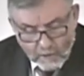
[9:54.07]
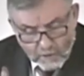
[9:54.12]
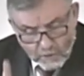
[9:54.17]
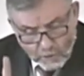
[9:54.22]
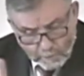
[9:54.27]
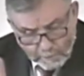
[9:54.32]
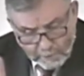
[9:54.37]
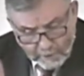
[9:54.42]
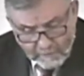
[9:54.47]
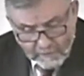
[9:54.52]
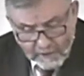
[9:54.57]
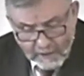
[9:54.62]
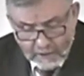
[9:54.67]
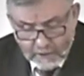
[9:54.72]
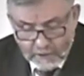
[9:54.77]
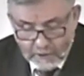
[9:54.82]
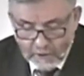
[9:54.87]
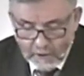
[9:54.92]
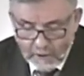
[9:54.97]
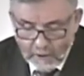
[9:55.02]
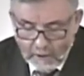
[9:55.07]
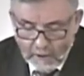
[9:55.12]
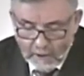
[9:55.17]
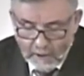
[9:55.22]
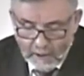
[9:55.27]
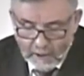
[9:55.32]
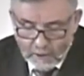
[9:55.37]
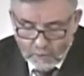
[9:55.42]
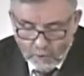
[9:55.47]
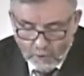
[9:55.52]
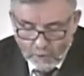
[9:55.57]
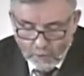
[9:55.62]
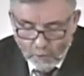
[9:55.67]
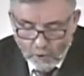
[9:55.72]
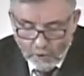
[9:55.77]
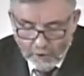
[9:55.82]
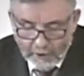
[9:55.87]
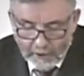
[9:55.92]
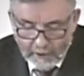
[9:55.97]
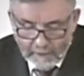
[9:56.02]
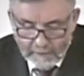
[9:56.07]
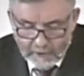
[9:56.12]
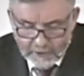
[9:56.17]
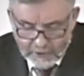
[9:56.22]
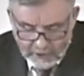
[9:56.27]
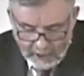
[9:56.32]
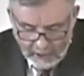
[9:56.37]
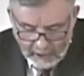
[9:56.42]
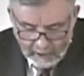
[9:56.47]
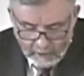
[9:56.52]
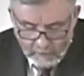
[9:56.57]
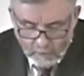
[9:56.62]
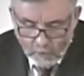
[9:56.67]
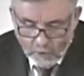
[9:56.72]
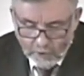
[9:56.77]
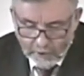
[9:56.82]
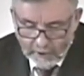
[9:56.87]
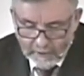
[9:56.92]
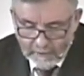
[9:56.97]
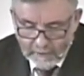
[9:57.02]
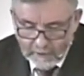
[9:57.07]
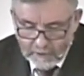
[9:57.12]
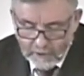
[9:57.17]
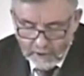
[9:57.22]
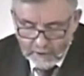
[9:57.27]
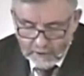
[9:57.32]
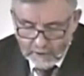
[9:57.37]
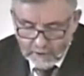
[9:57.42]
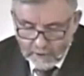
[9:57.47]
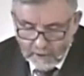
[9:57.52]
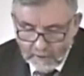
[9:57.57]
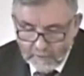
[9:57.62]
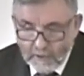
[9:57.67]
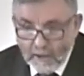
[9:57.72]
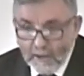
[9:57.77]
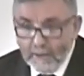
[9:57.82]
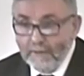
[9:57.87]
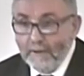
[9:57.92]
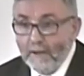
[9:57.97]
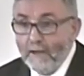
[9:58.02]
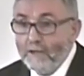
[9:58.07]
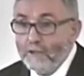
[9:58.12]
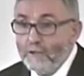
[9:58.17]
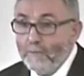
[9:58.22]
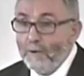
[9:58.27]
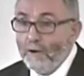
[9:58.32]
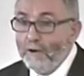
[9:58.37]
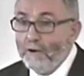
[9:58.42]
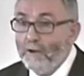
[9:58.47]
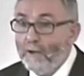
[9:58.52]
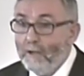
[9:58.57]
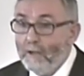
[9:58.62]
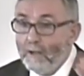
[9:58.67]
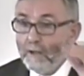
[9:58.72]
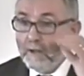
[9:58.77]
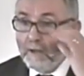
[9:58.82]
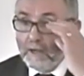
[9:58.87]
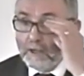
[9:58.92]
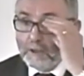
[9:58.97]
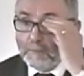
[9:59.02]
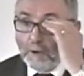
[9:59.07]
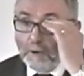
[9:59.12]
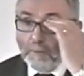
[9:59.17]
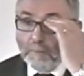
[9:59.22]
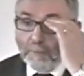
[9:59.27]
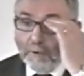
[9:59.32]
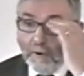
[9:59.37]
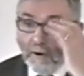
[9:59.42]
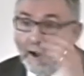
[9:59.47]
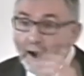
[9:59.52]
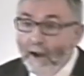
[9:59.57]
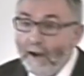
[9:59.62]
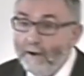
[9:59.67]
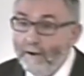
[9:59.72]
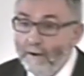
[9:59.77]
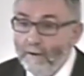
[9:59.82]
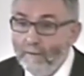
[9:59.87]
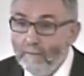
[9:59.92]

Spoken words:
So privilege is one warning, and the second warning that Jesus gives, I think, is about, it's about pride.